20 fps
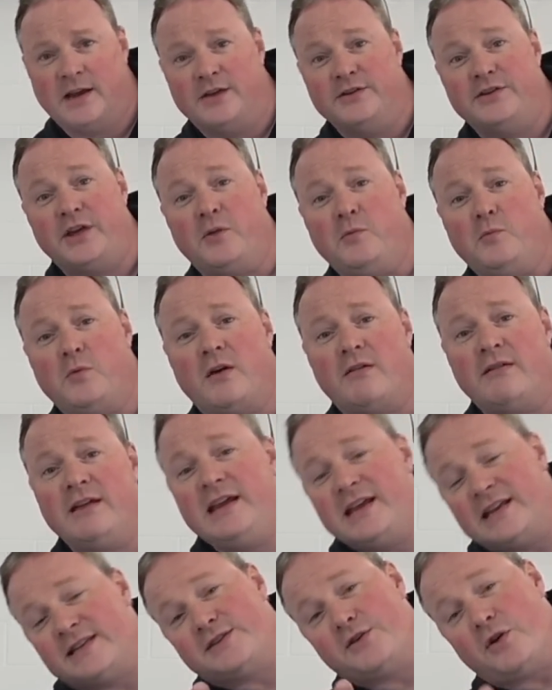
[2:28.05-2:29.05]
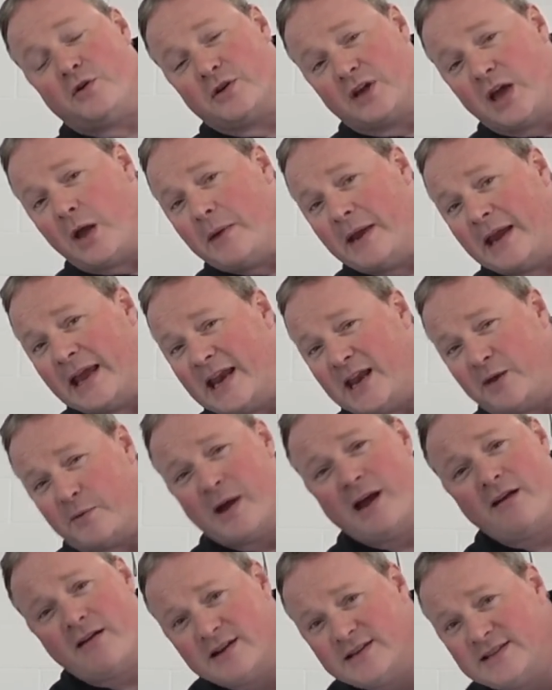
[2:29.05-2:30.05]
Don't worry, it's not going
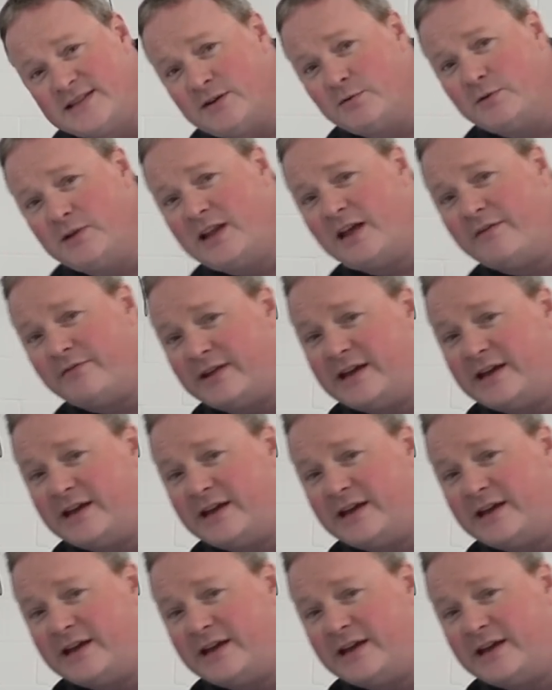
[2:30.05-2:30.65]
anywhere. I still love